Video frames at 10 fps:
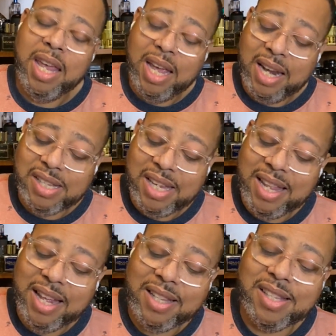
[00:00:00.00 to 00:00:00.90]
And I say
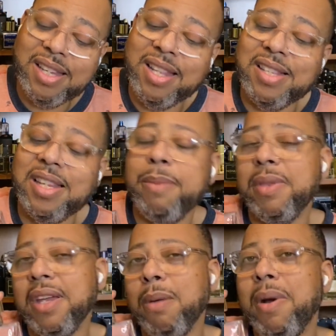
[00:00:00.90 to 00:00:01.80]
that to say the same
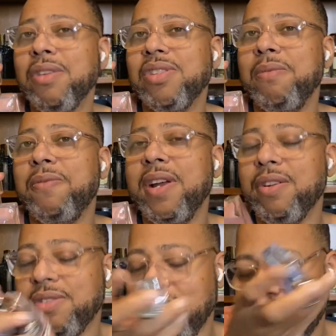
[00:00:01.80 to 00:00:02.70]
thing about some fragrances.